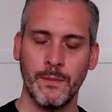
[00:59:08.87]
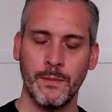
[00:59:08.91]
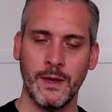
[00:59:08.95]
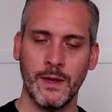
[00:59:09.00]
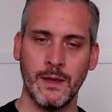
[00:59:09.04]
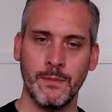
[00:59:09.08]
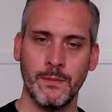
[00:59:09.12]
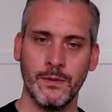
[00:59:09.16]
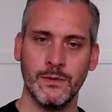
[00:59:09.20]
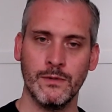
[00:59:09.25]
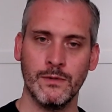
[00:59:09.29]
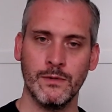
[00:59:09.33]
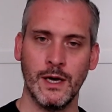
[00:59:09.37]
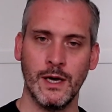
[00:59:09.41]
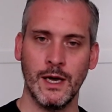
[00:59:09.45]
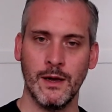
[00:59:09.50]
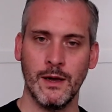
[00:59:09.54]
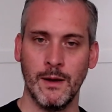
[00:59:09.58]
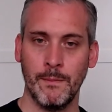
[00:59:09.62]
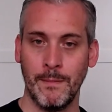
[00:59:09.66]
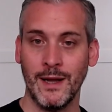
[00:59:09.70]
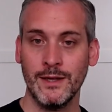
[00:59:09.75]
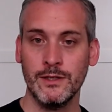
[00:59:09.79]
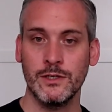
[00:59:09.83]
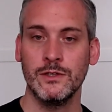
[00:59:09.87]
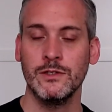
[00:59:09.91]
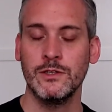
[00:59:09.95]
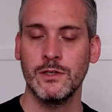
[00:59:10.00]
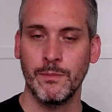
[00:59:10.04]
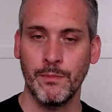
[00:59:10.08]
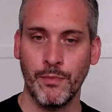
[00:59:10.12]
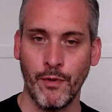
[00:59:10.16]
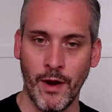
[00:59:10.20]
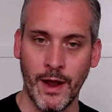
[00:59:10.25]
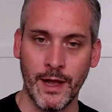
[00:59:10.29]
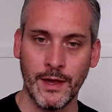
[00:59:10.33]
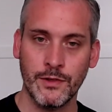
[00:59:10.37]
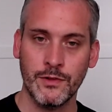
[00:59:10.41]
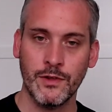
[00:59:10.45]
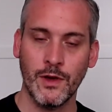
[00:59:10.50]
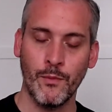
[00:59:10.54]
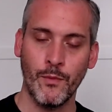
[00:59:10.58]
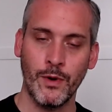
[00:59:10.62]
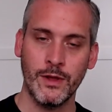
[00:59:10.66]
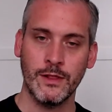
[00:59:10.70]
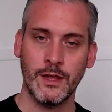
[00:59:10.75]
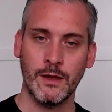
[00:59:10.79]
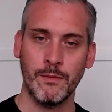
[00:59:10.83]
people a button to press,
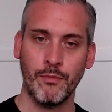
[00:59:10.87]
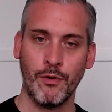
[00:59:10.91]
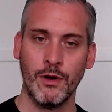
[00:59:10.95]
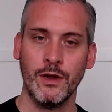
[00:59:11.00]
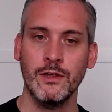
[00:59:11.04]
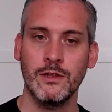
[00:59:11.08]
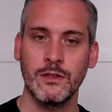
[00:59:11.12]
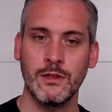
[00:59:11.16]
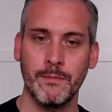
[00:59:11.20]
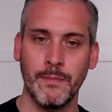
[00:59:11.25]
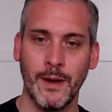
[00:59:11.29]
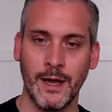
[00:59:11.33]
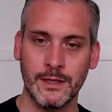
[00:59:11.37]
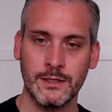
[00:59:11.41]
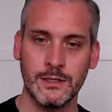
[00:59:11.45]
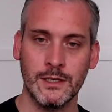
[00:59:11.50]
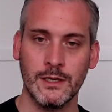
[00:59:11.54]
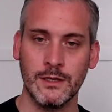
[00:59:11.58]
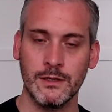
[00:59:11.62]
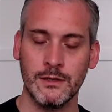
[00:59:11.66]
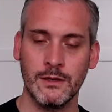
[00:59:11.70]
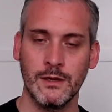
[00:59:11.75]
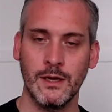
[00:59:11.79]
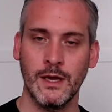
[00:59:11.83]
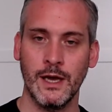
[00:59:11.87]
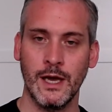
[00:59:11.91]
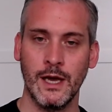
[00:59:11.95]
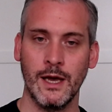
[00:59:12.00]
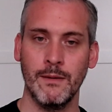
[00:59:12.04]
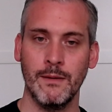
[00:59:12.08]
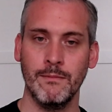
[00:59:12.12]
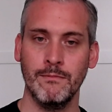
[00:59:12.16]
and when they press the button,